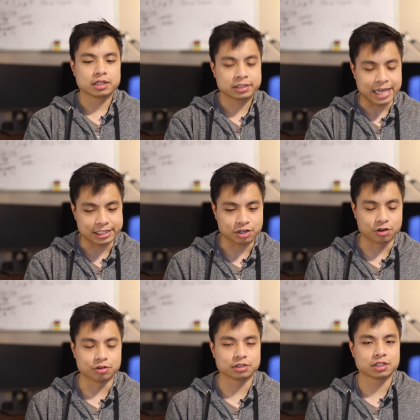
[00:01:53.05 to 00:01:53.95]
take
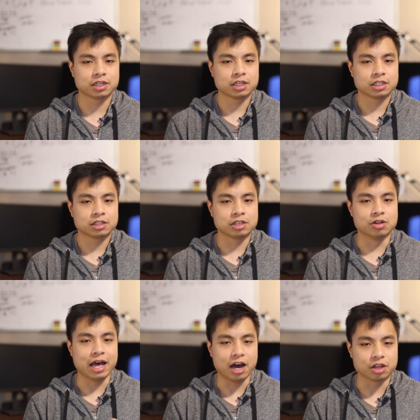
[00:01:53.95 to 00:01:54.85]
turns to
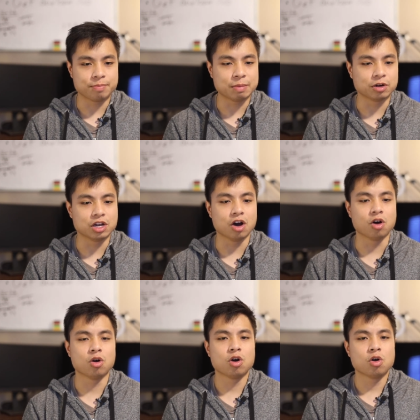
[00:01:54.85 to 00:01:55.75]
let other people
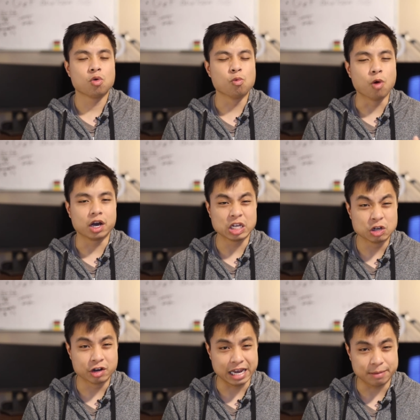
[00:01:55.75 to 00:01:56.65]
know what you
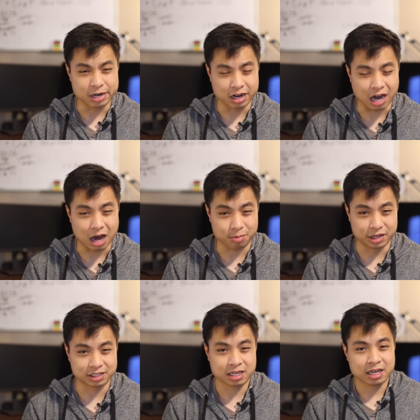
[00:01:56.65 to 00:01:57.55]
were able to
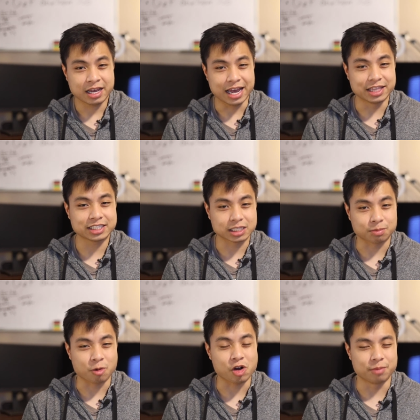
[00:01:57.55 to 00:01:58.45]
accomplish. And this is
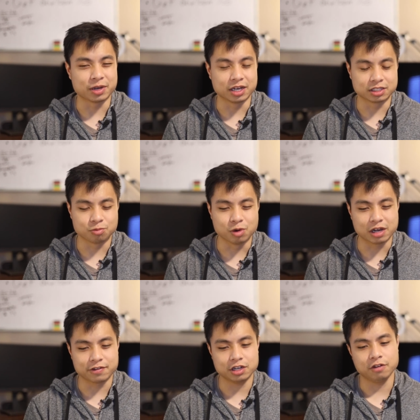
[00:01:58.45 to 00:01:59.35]
important because
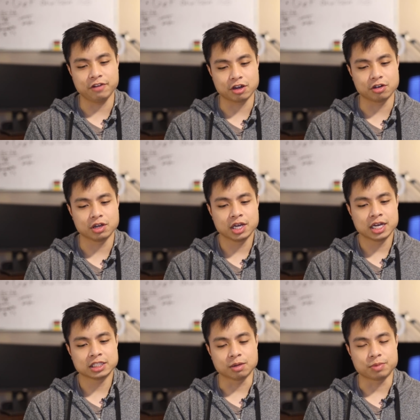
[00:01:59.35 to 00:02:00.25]
whenever you figure
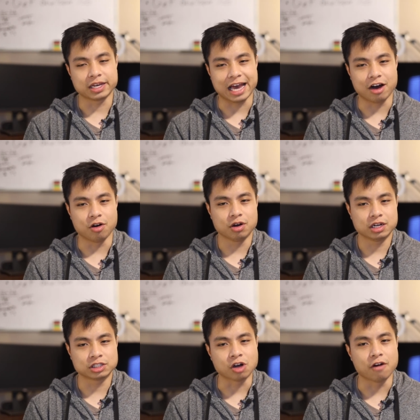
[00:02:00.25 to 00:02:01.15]
something out,
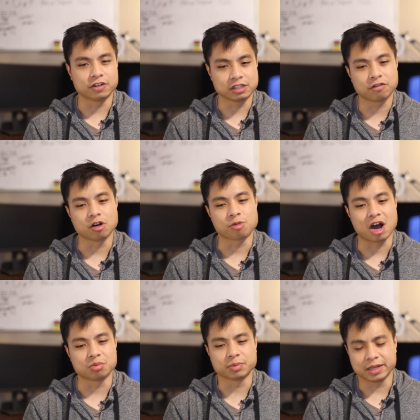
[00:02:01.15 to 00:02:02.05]
solve a difficult
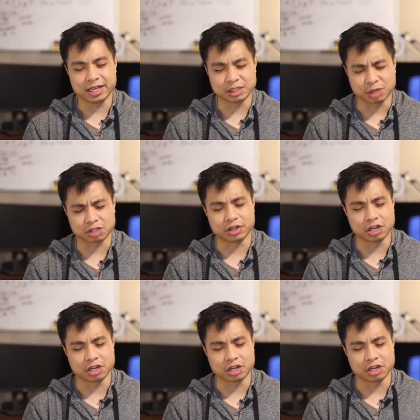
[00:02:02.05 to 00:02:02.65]
problem, especially in